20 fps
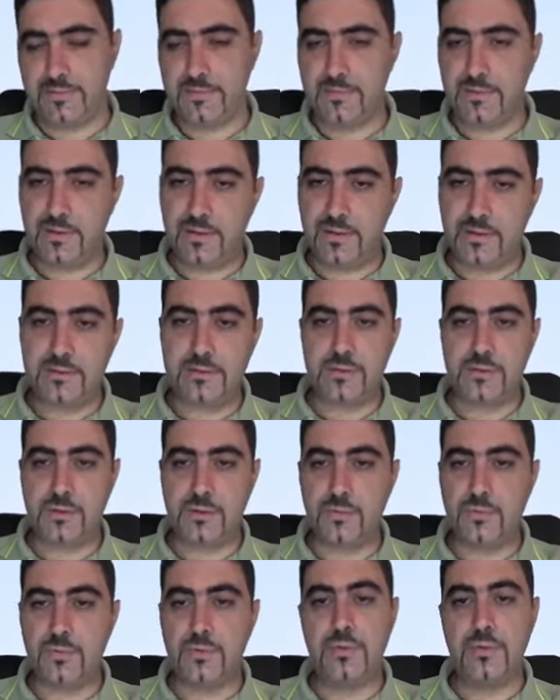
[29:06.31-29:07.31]
Okay,
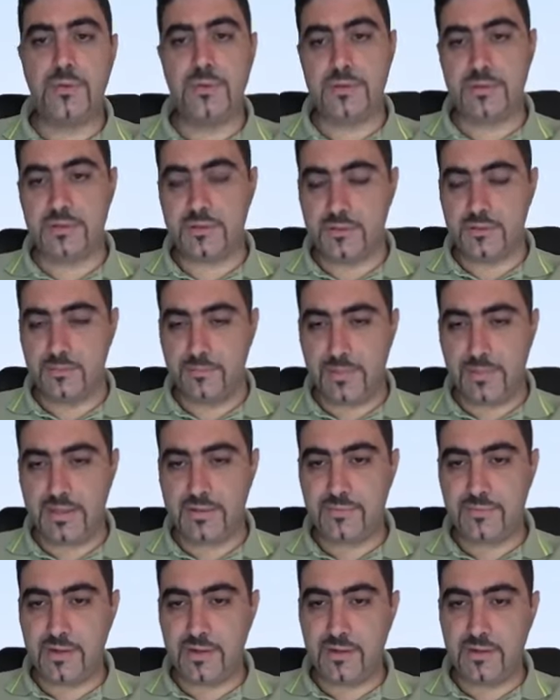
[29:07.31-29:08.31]
so this is the
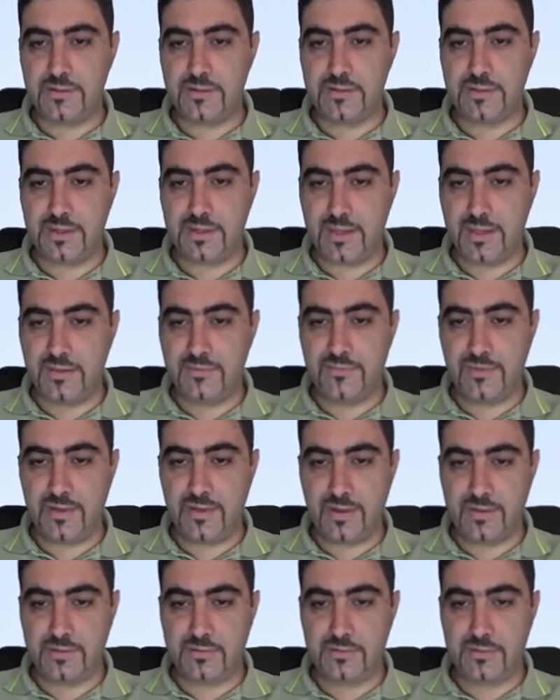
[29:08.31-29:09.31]
bend radius, K
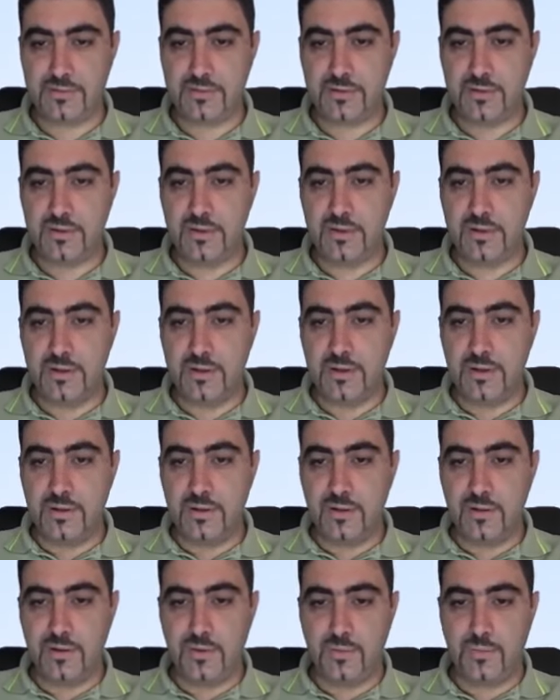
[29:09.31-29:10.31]
factor,
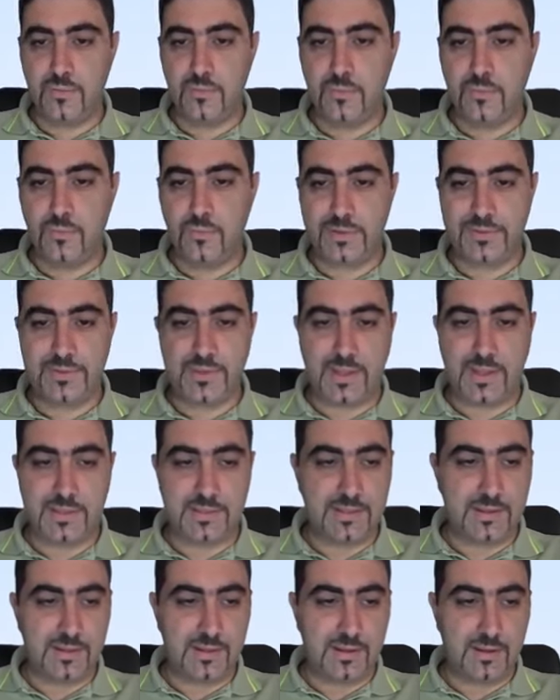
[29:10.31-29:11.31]

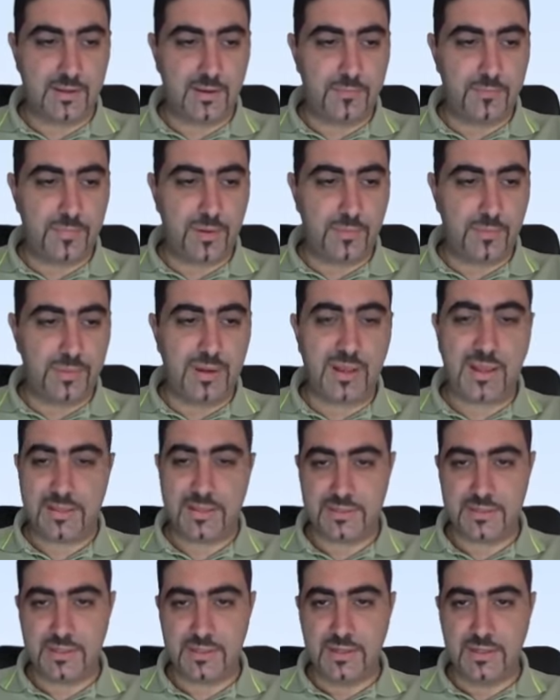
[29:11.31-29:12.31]
whatnot, uh,
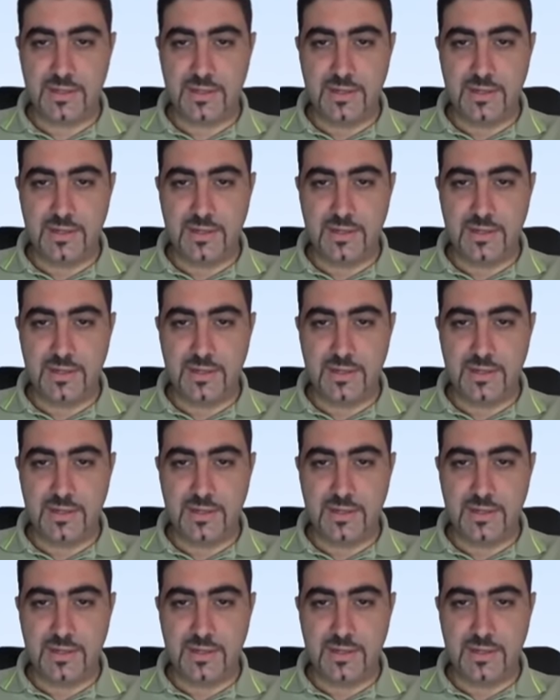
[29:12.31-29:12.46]
plus.